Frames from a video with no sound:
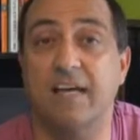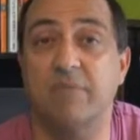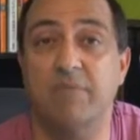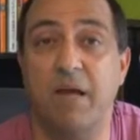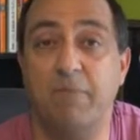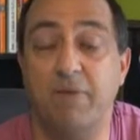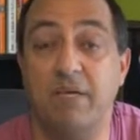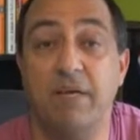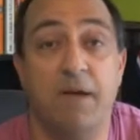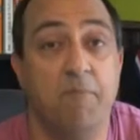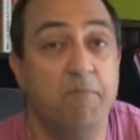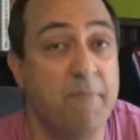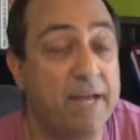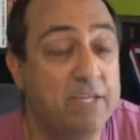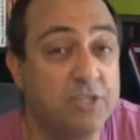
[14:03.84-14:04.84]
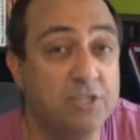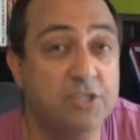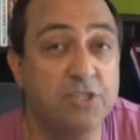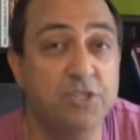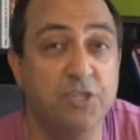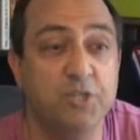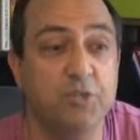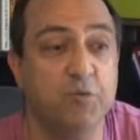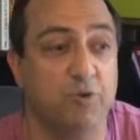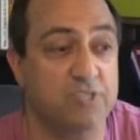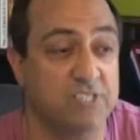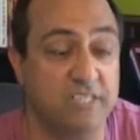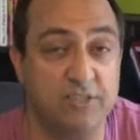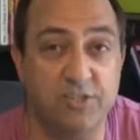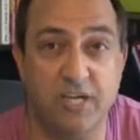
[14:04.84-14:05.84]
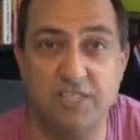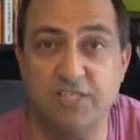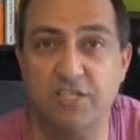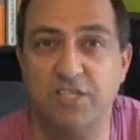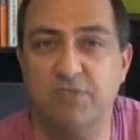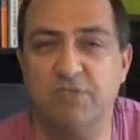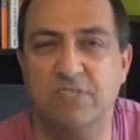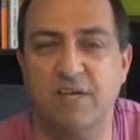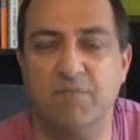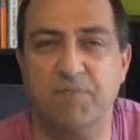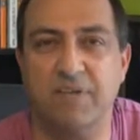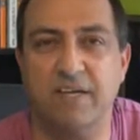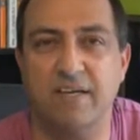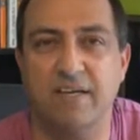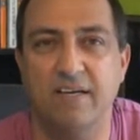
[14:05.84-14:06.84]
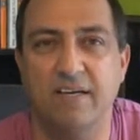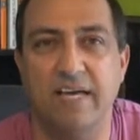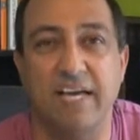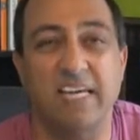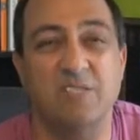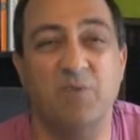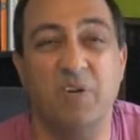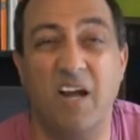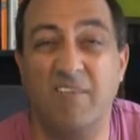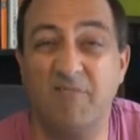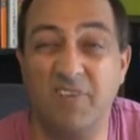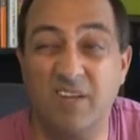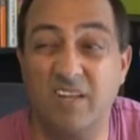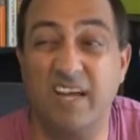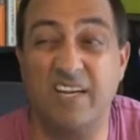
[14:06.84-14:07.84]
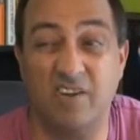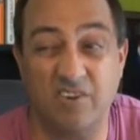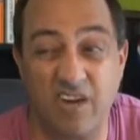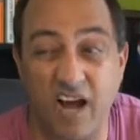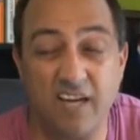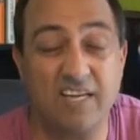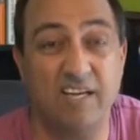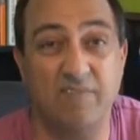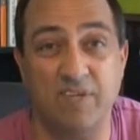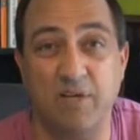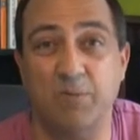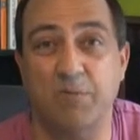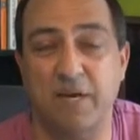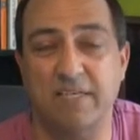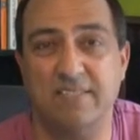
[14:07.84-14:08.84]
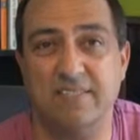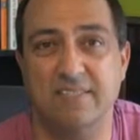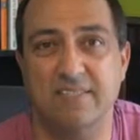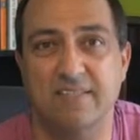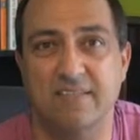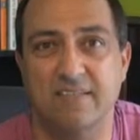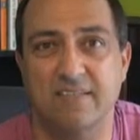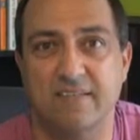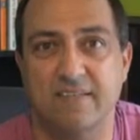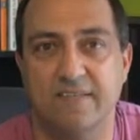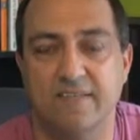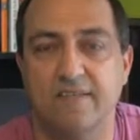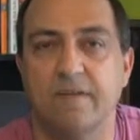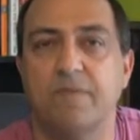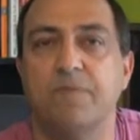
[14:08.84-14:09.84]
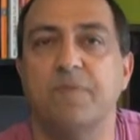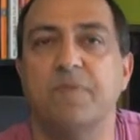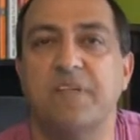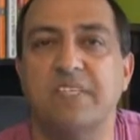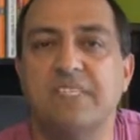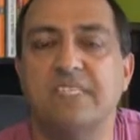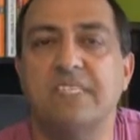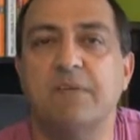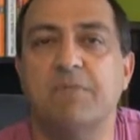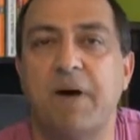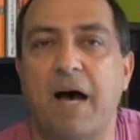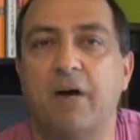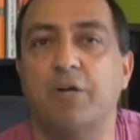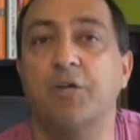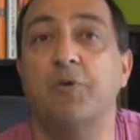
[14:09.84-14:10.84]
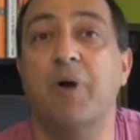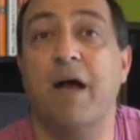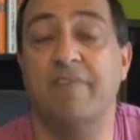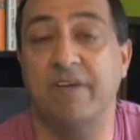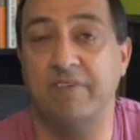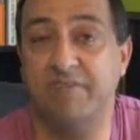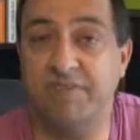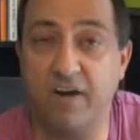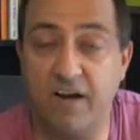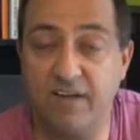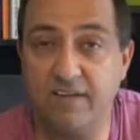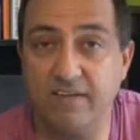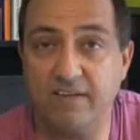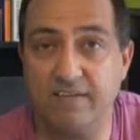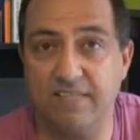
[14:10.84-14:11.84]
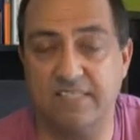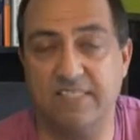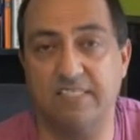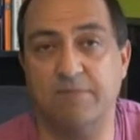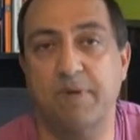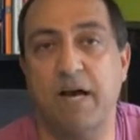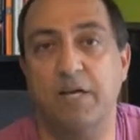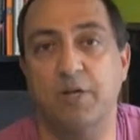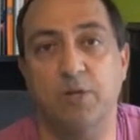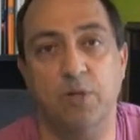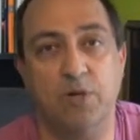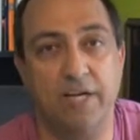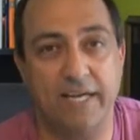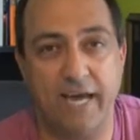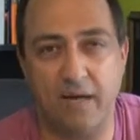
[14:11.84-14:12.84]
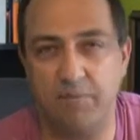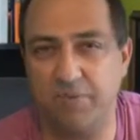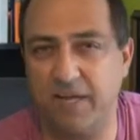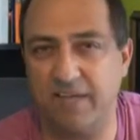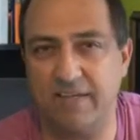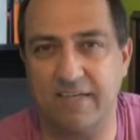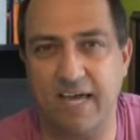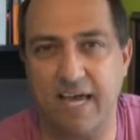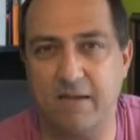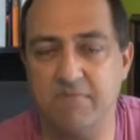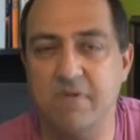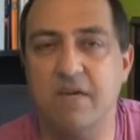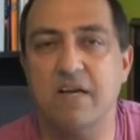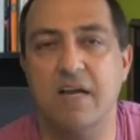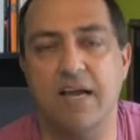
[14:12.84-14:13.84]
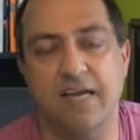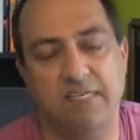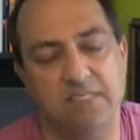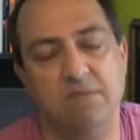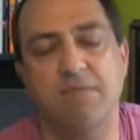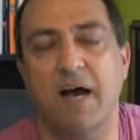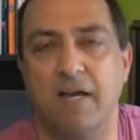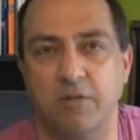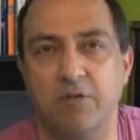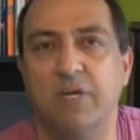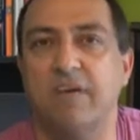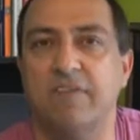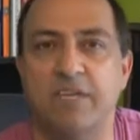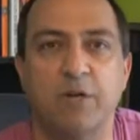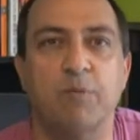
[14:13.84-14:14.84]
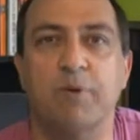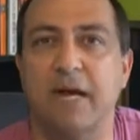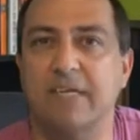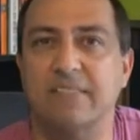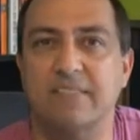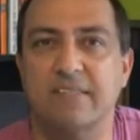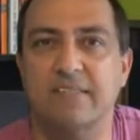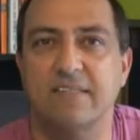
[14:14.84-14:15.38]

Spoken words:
and maybe mention to you or suggest to you something is when I feel like you're not giving your best. This is about you having fun, this is about you learning how to play the game, and it's about you giving your best.